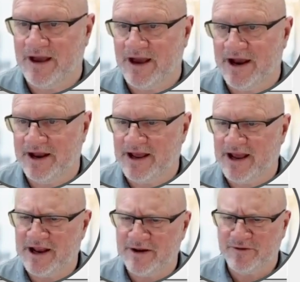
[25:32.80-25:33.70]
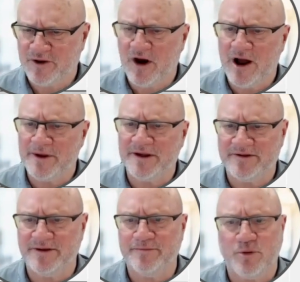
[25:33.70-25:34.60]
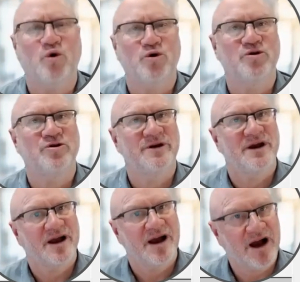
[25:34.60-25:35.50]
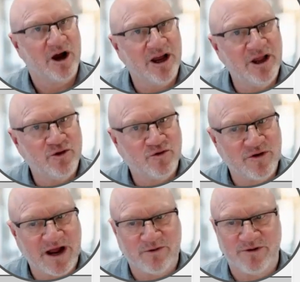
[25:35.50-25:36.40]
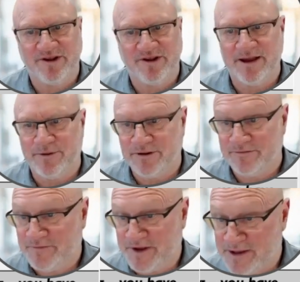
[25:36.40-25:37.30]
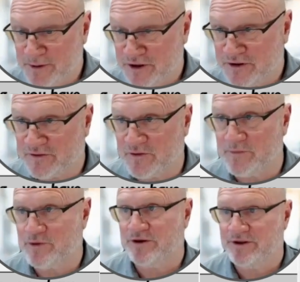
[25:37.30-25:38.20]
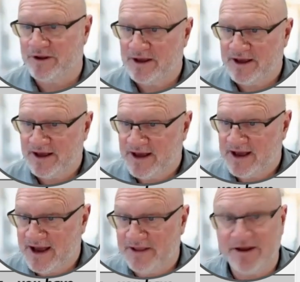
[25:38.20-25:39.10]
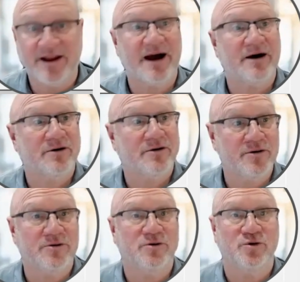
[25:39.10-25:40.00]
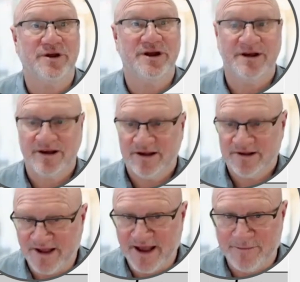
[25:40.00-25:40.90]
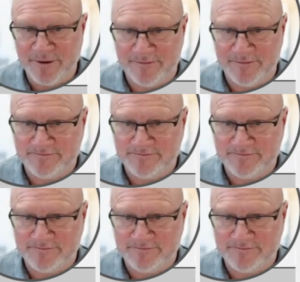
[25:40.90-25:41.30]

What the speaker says: And again, timing is important. Our introductory statement, the image description, and then our concluding statement.